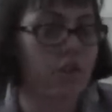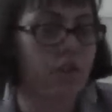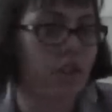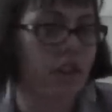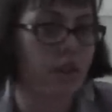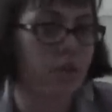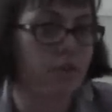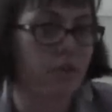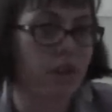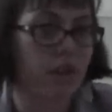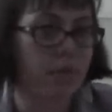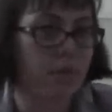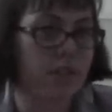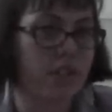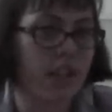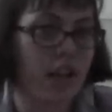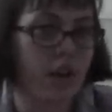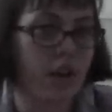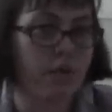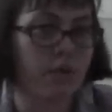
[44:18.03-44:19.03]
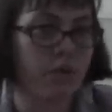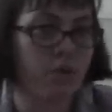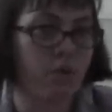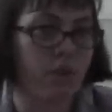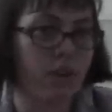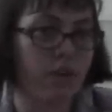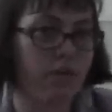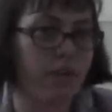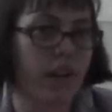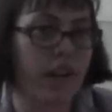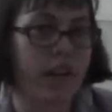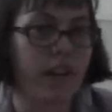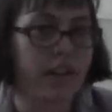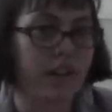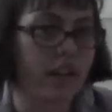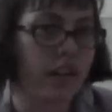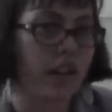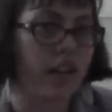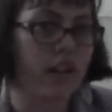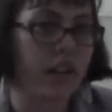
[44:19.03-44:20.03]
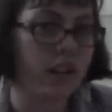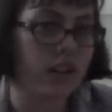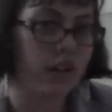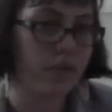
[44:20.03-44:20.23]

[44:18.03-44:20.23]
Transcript: to do things for themselves, sort of like an